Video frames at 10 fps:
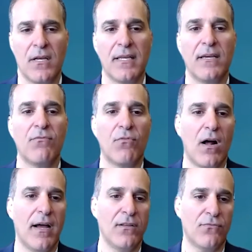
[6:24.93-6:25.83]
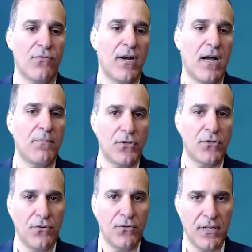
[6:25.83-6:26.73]
give rise for an
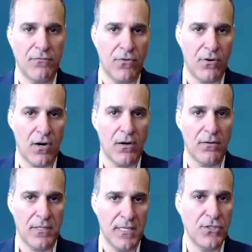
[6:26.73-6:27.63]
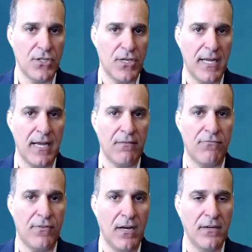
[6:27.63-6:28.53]
opportunity for our TGIF
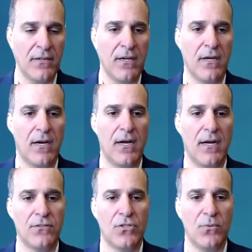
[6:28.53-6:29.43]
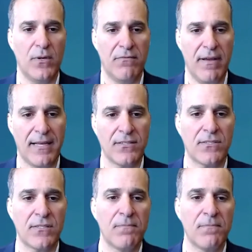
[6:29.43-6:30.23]
fund to invest.